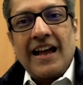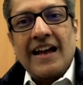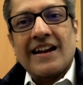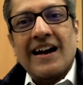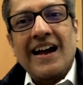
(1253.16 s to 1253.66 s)

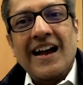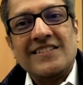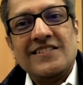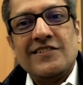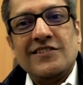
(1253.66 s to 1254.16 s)
and
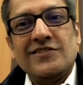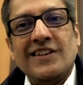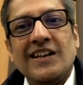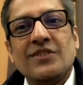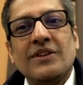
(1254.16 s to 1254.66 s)
as a
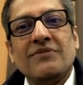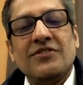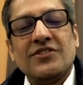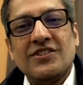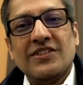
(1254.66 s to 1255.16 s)
result, when we
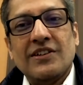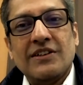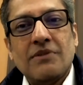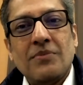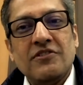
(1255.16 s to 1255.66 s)
were
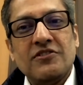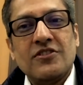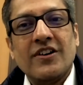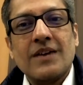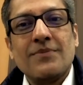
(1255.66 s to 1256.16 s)
remember we were
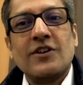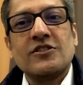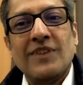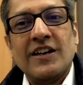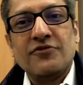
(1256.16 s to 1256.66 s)
talking about
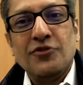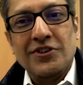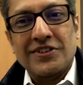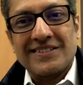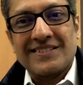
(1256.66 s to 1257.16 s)
smart
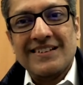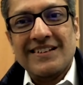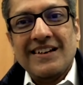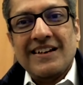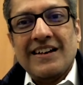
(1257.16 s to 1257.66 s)
folders,
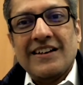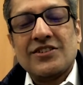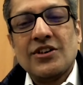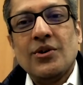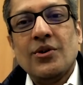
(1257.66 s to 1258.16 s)

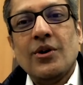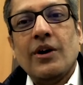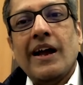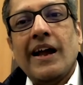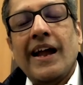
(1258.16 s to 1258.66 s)

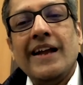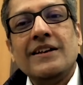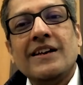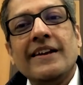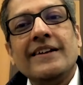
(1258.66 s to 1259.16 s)
so
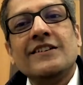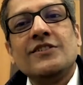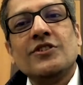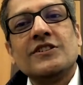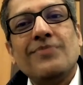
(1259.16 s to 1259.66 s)
and connected
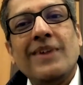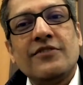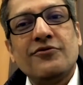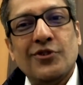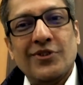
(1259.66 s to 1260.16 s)
to a
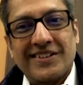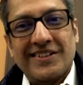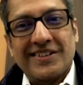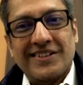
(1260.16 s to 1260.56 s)
smart folder.